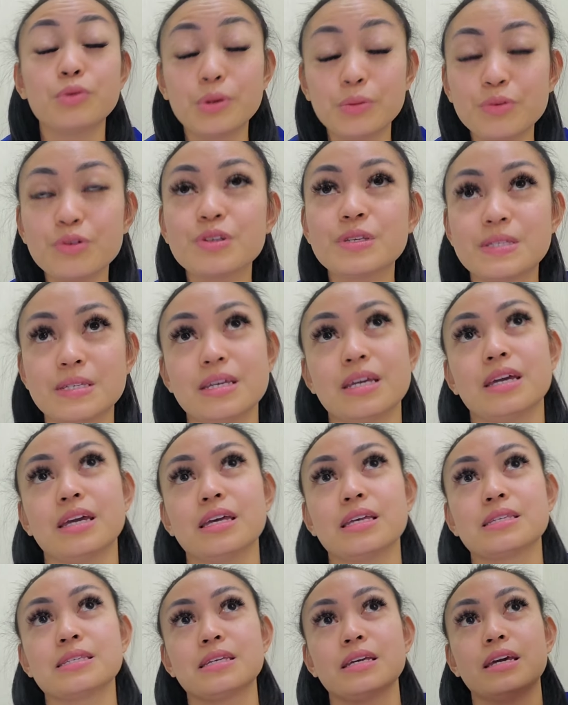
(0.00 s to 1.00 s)
will
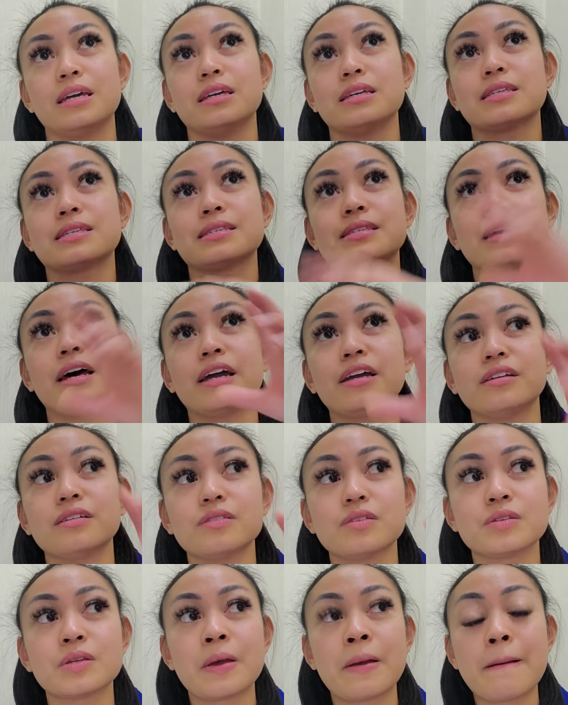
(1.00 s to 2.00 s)
see is a
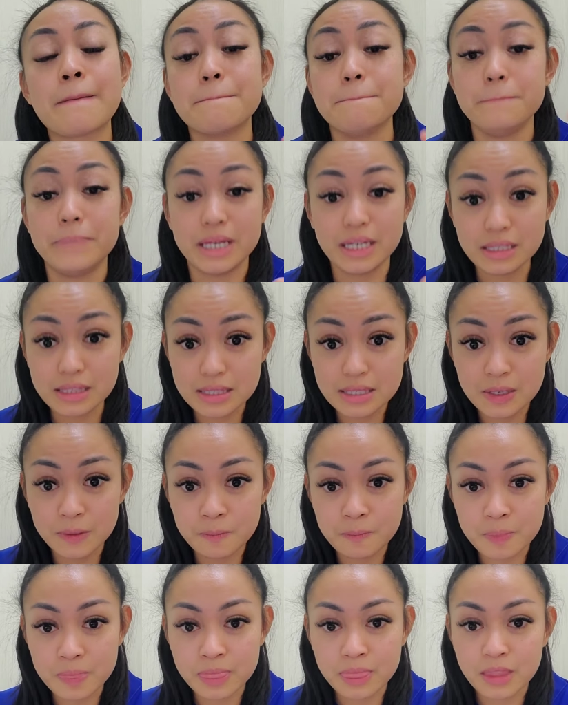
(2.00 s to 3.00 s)
sinus beat
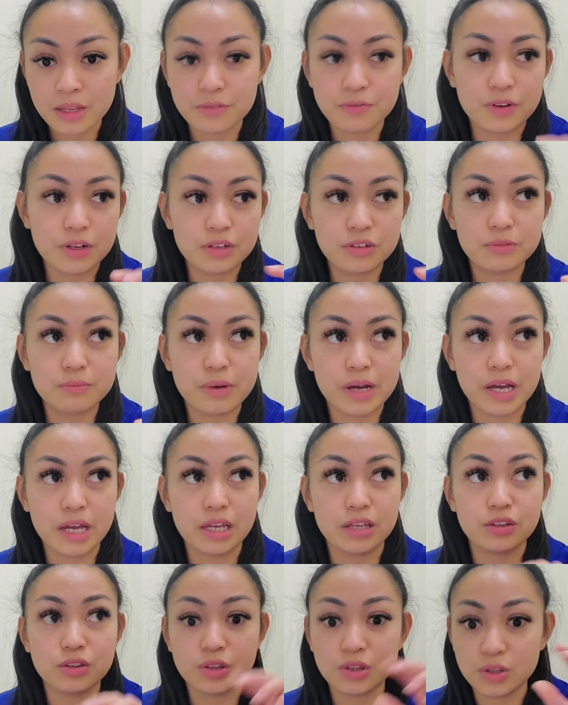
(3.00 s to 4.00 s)
followed
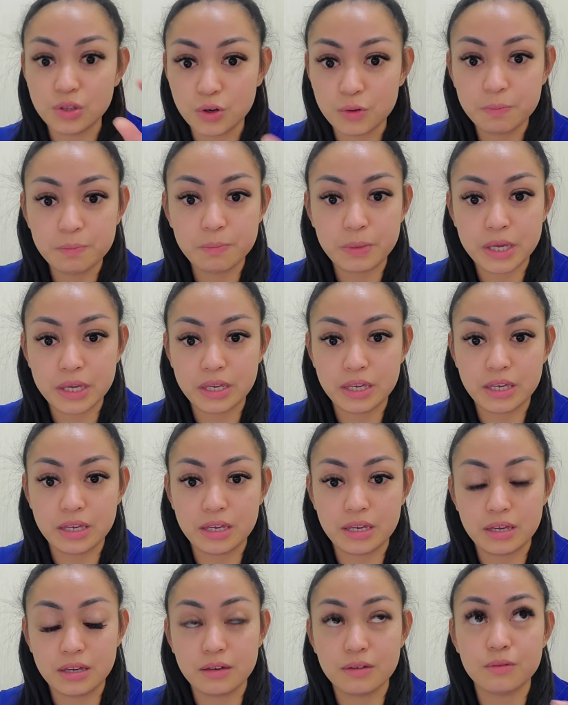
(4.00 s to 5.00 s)
by no
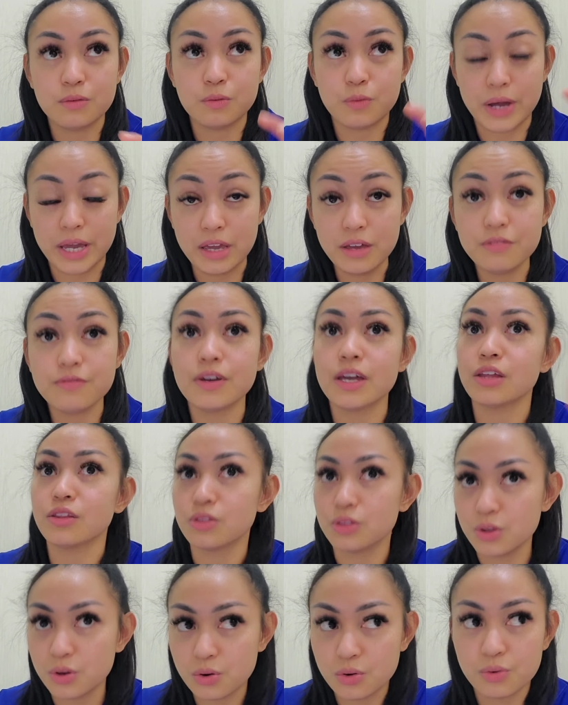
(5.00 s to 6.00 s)
P wave
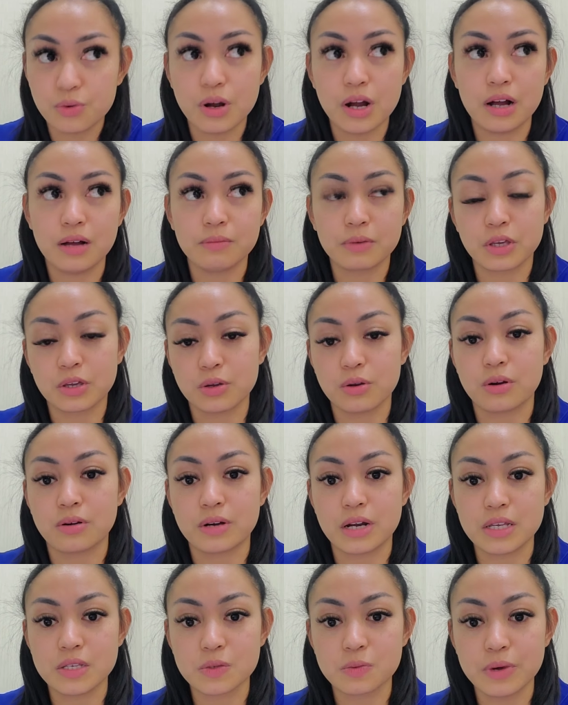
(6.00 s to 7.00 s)
and no
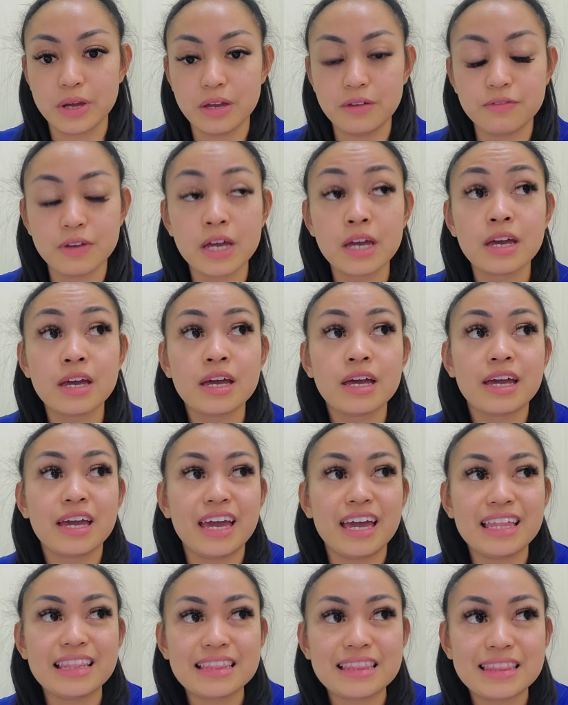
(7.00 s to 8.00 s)
QRS wave,
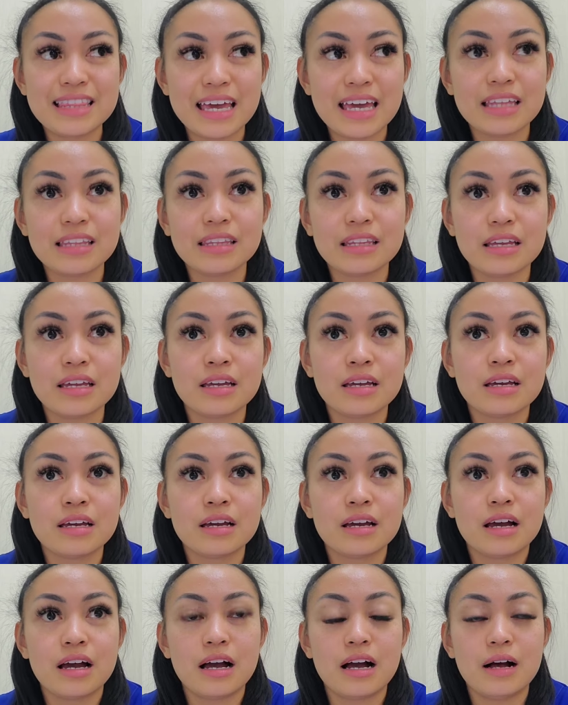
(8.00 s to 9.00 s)
and then
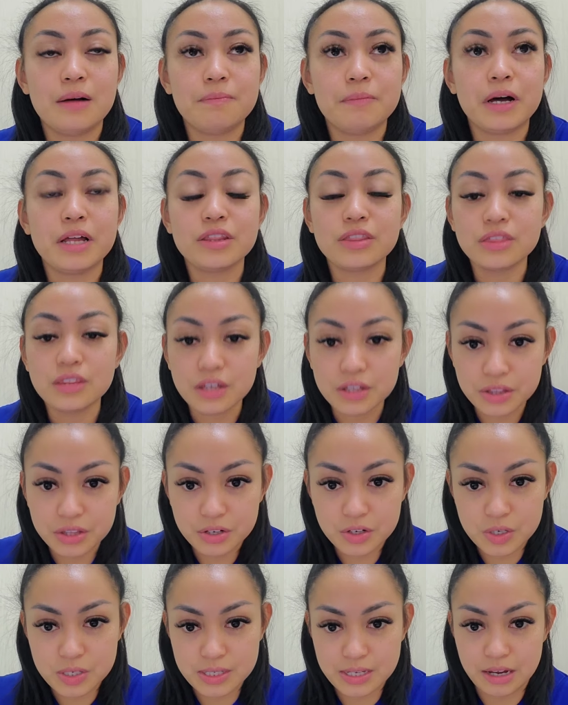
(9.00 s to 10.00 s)

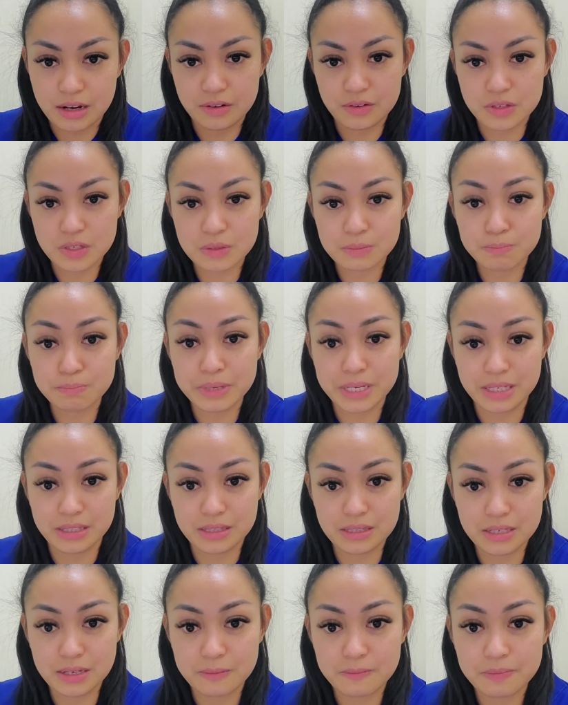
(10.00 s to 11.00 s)
another sinus
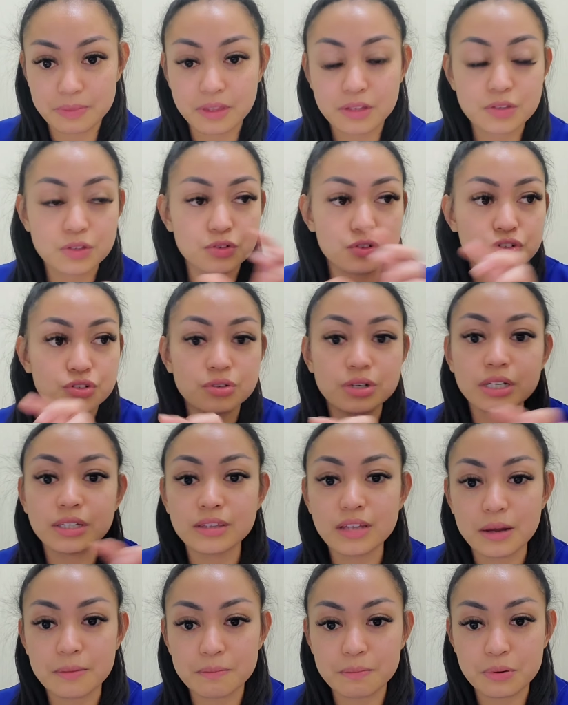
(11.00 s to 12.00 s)
beat. So during
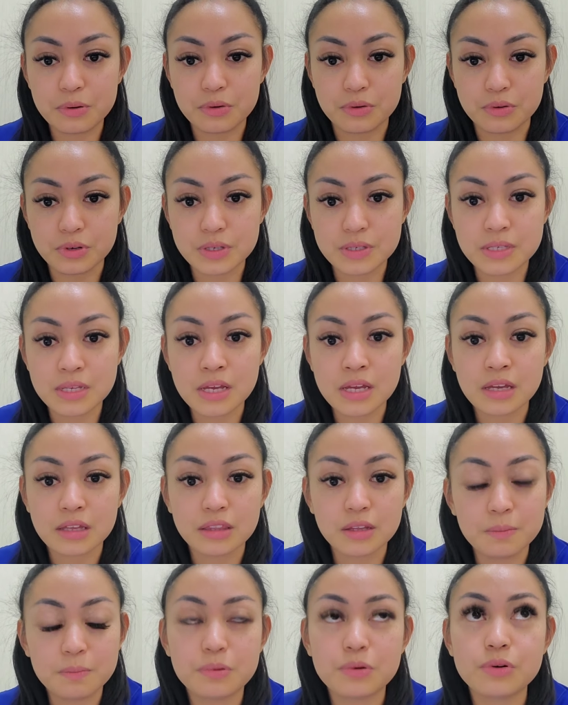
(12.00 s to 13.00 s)
that pause,
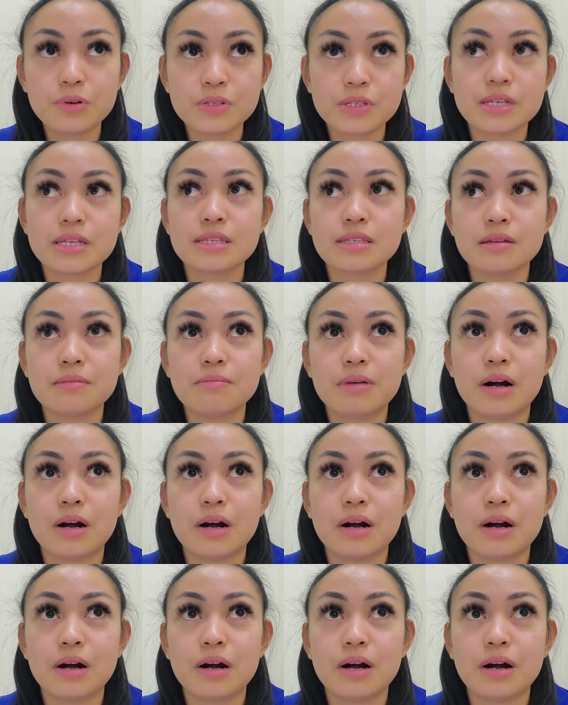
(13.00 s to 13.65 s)
the pause is